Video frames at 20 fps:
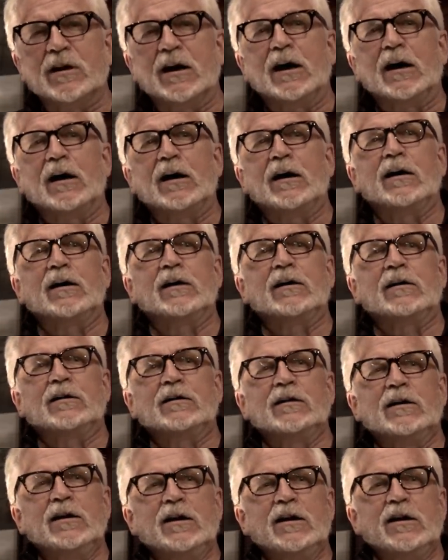Uh,
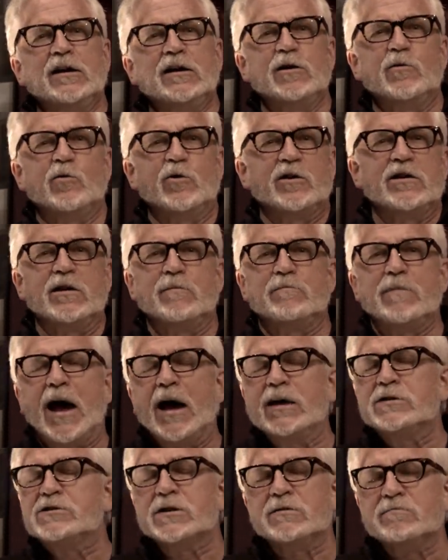you wouldn't
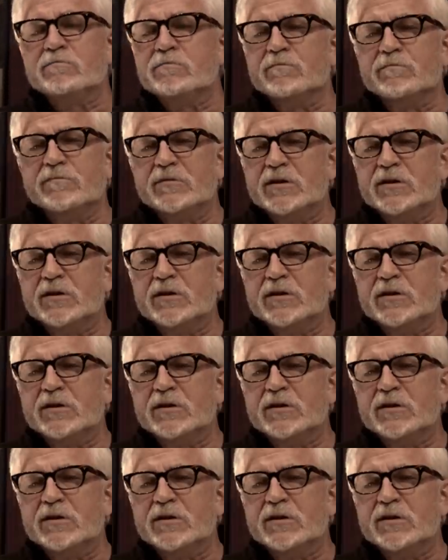imagine